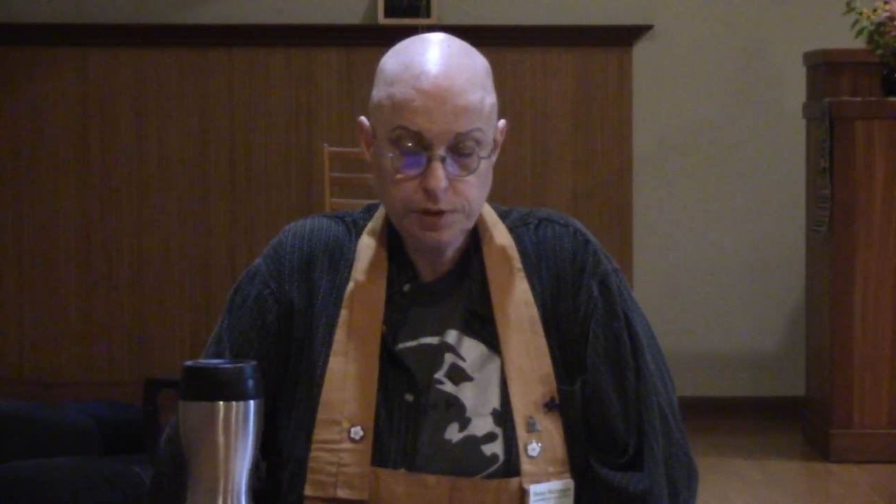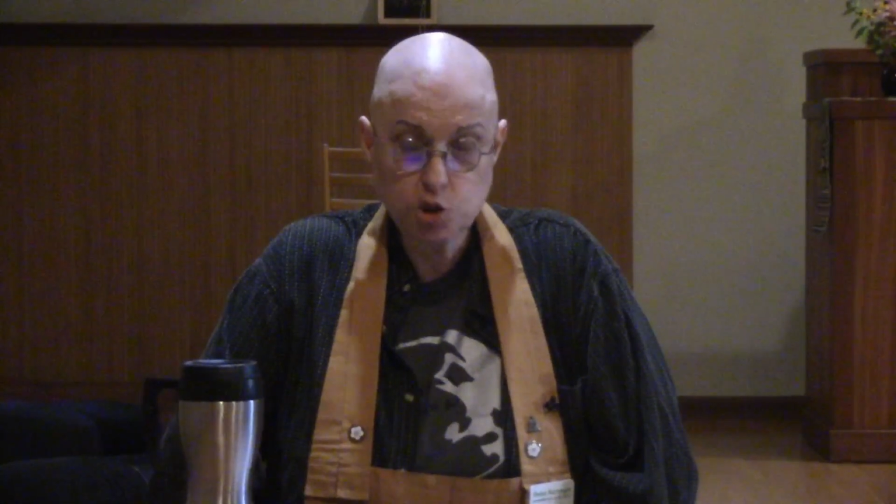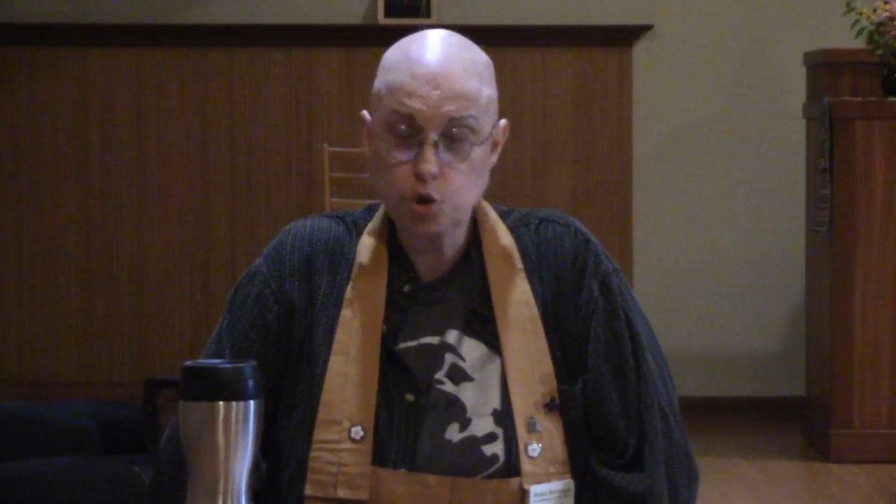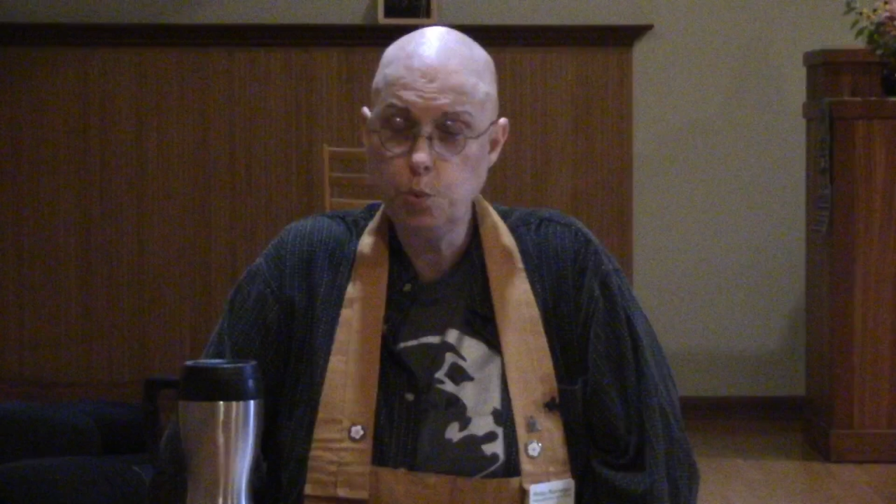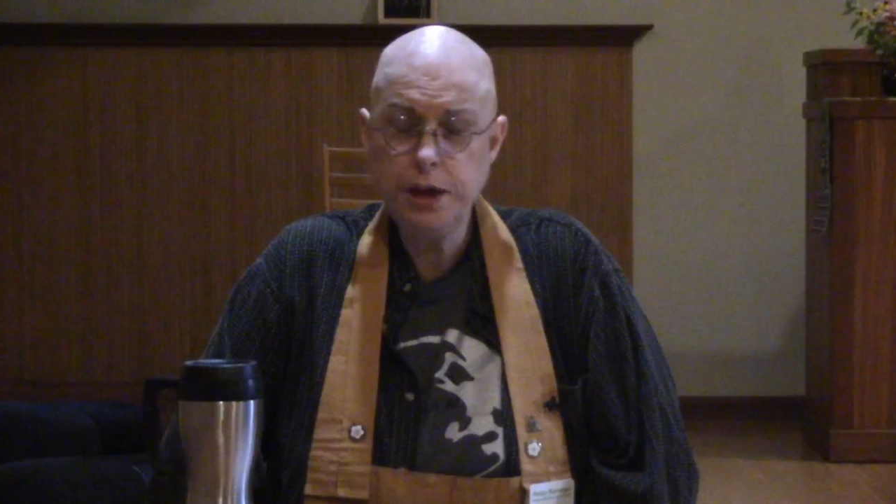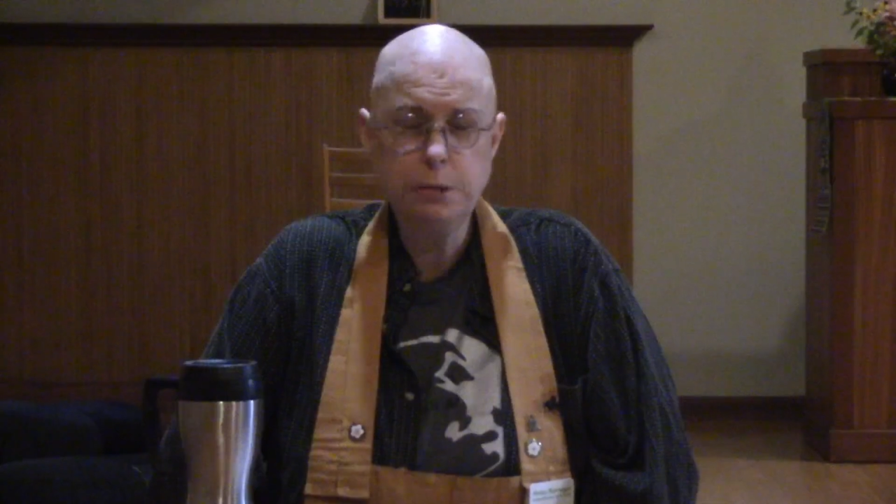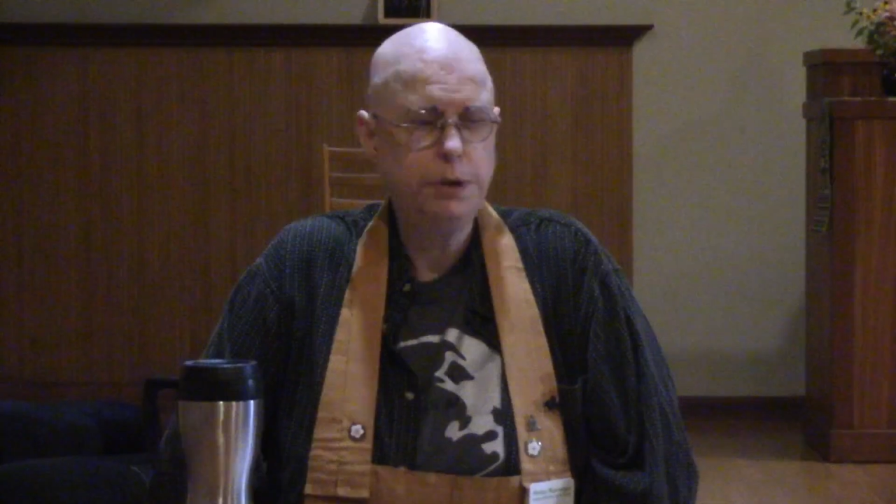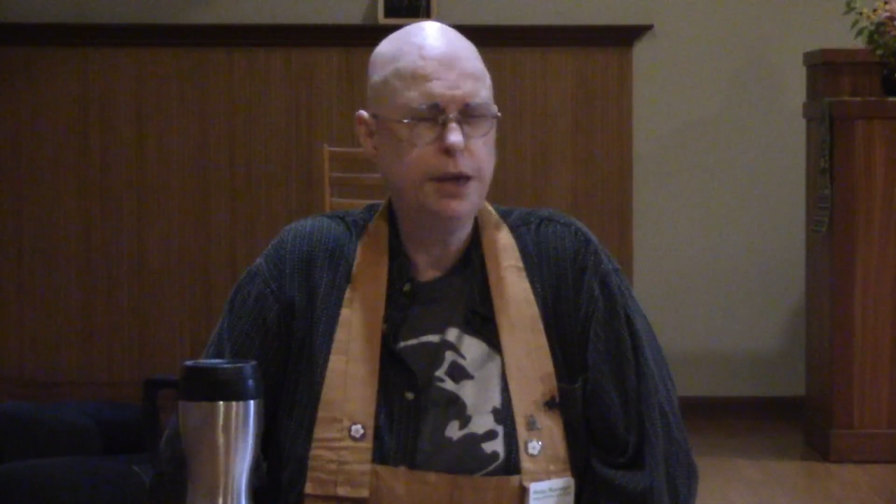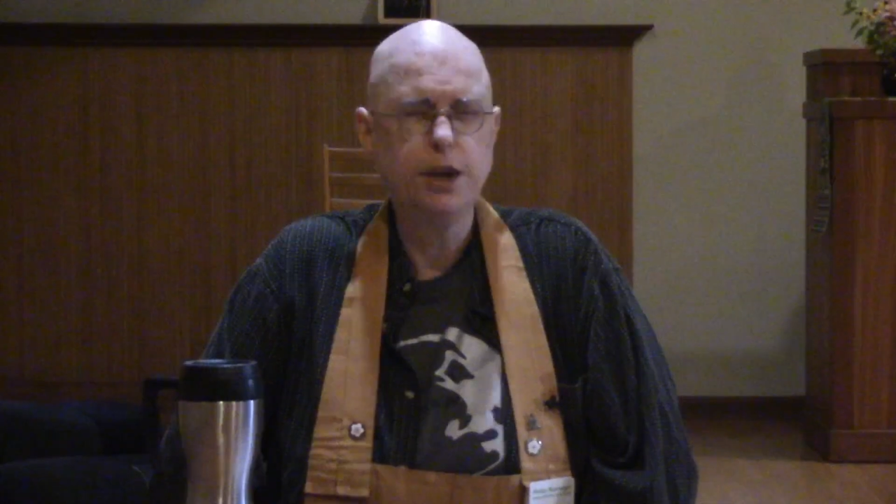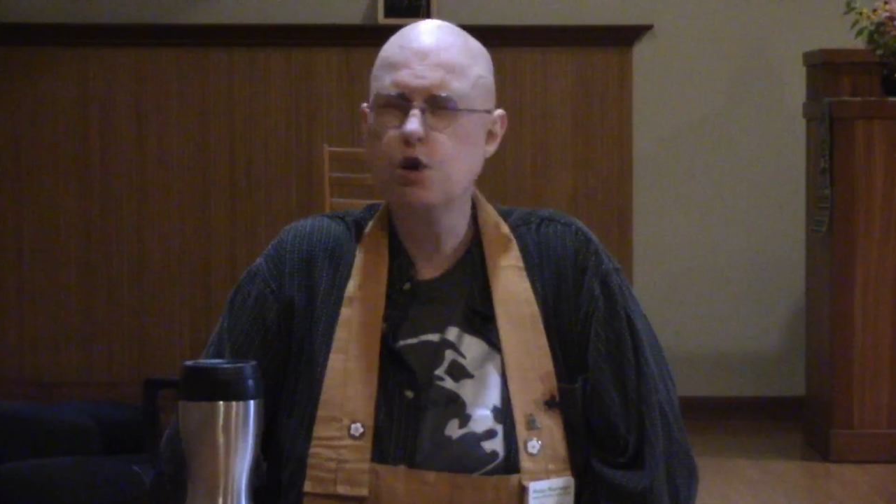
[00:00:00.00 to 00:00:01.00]
So we can
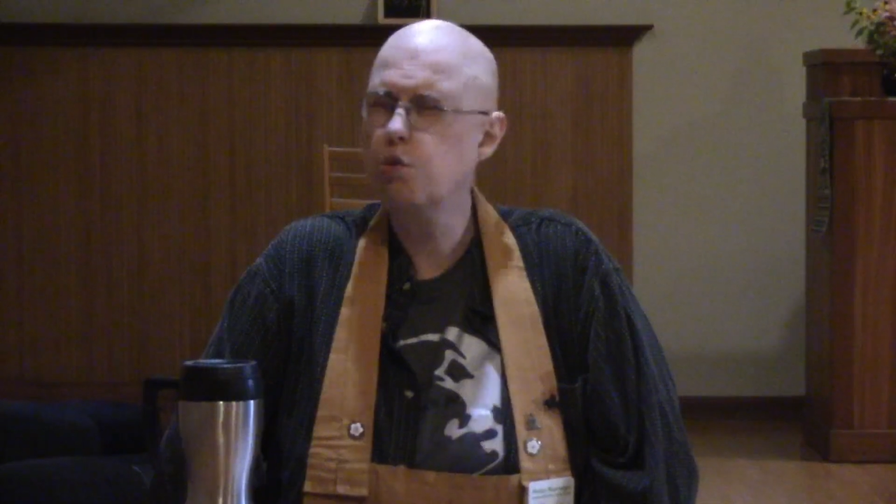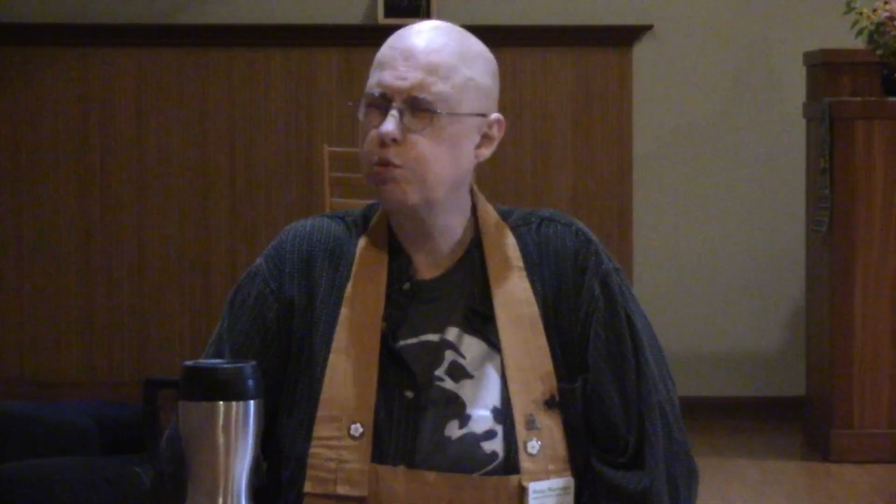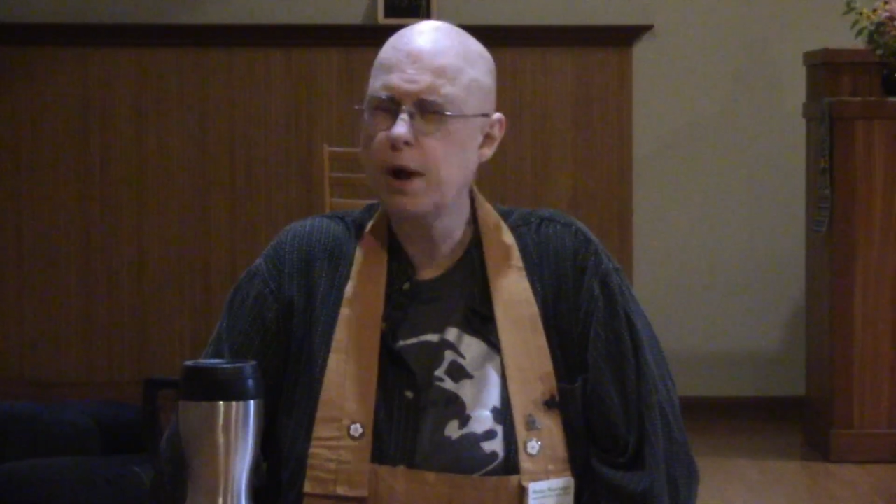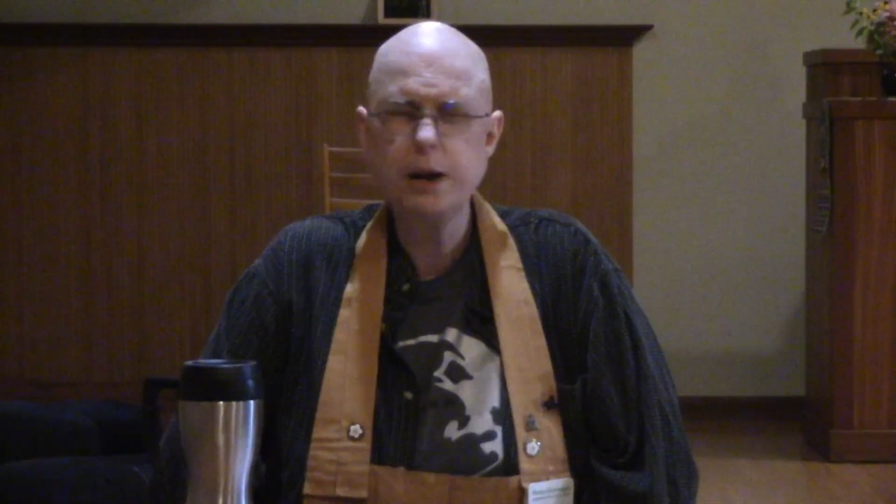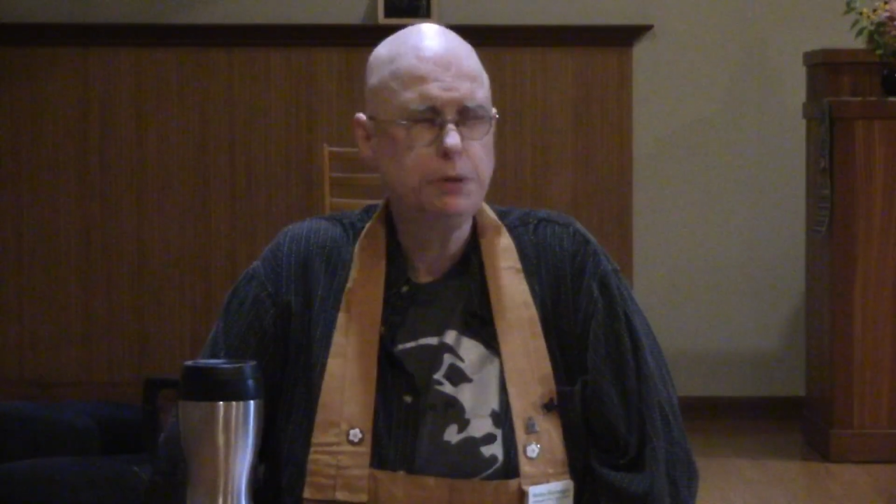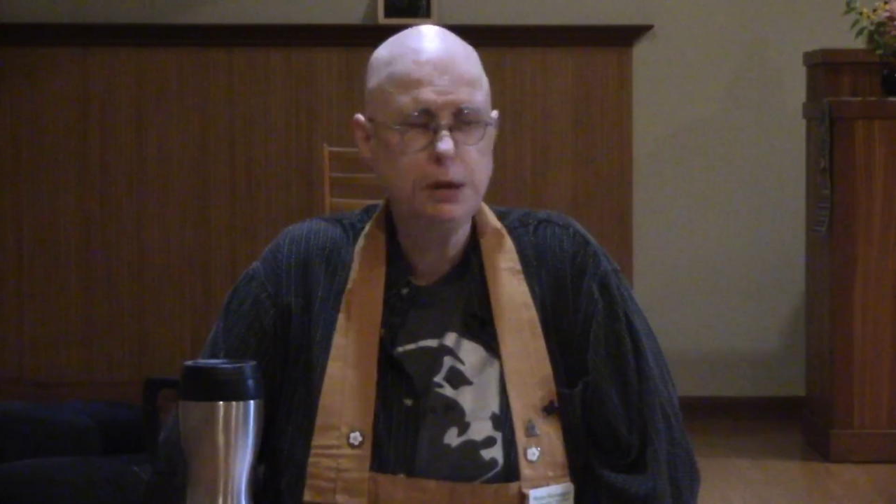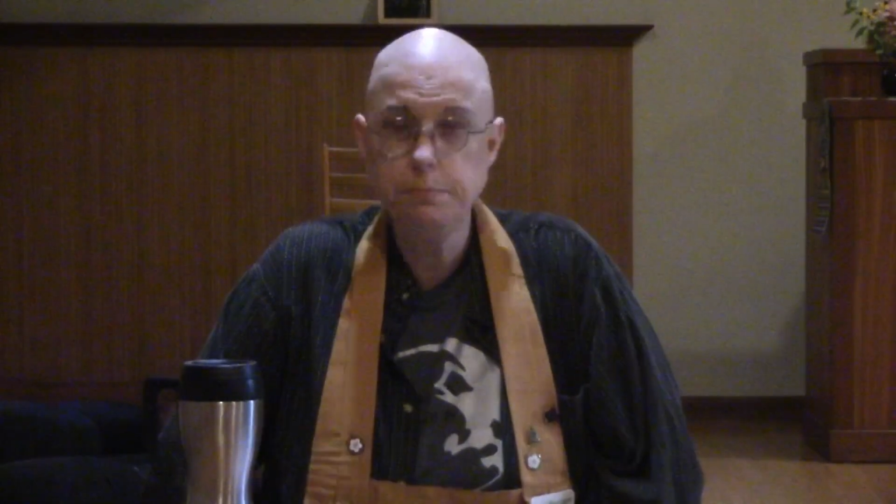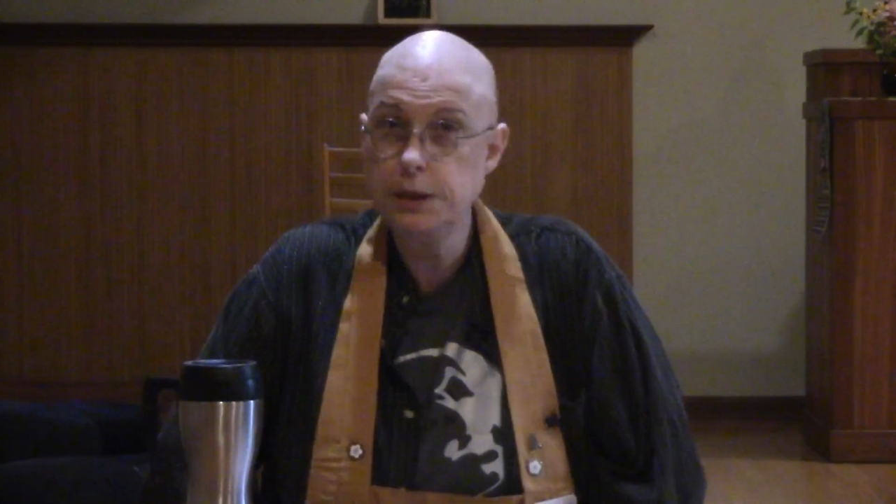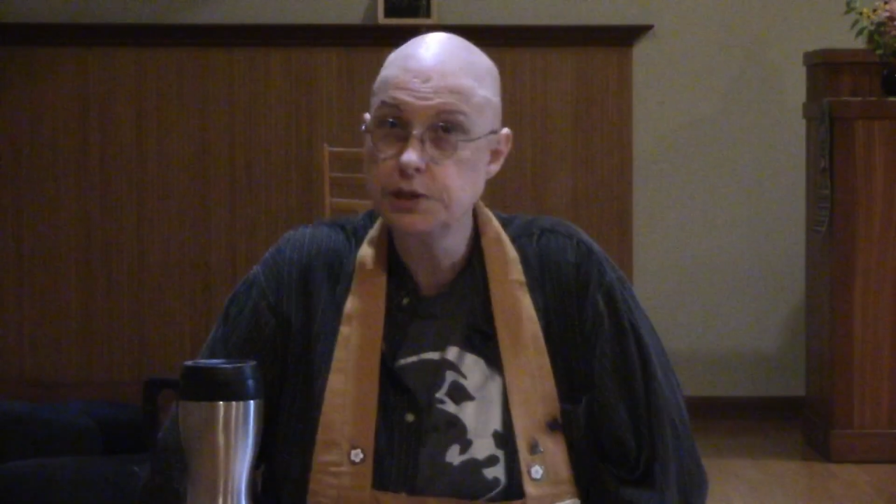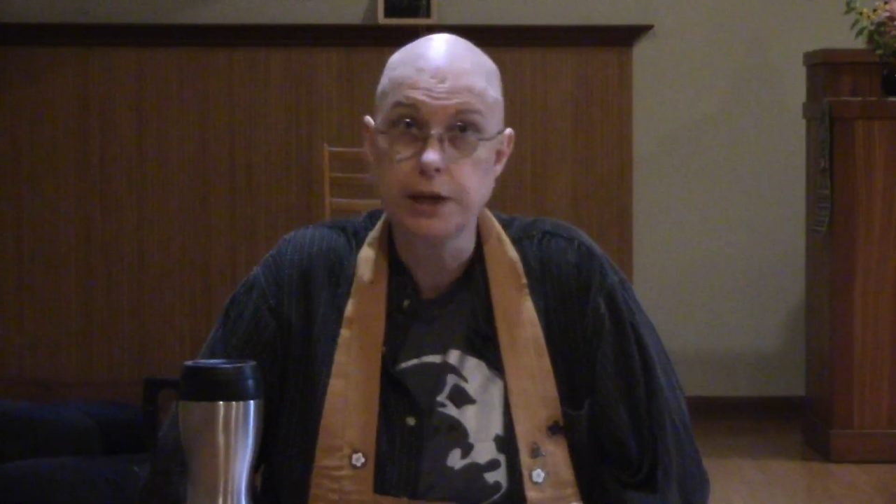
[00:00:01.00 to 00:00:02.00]
be incredibly
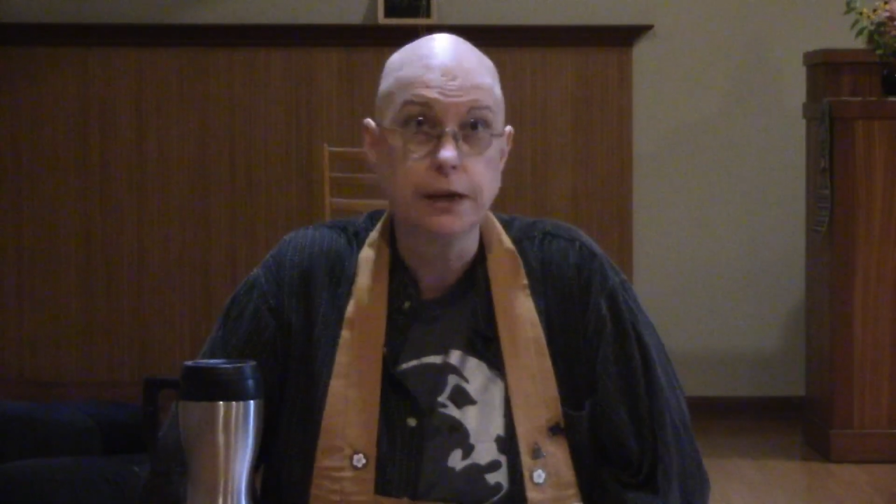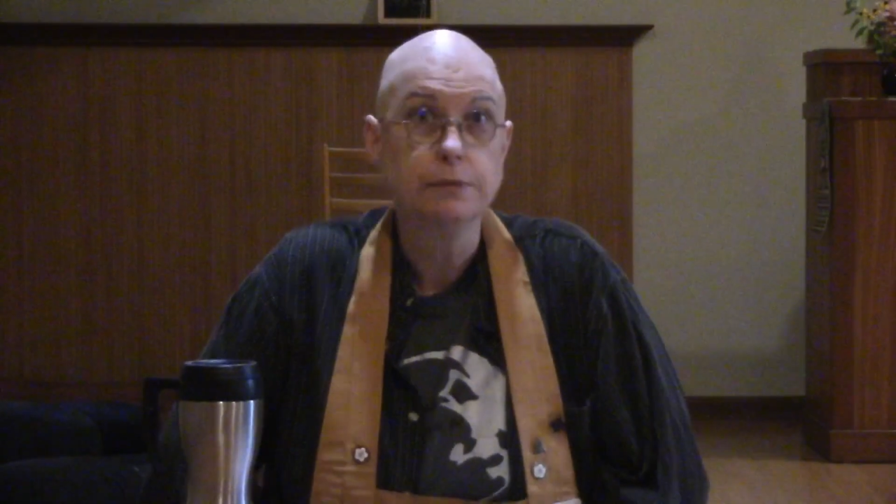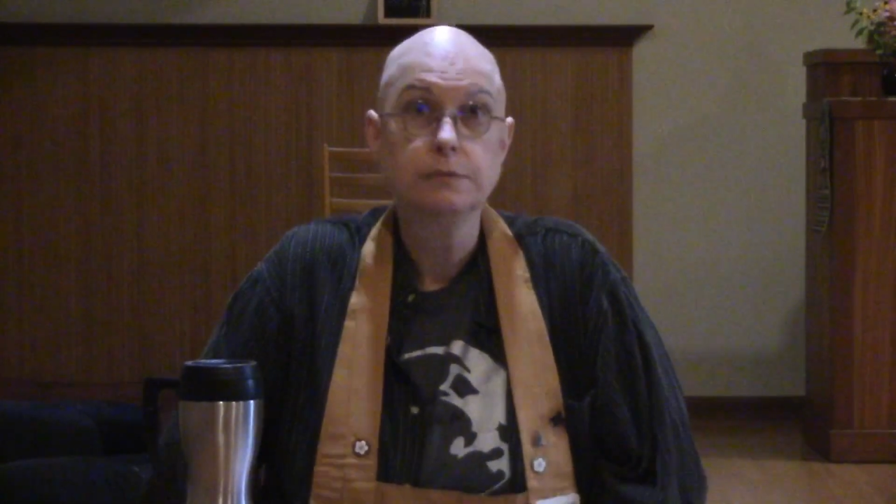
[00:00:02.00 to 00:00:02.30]
busy.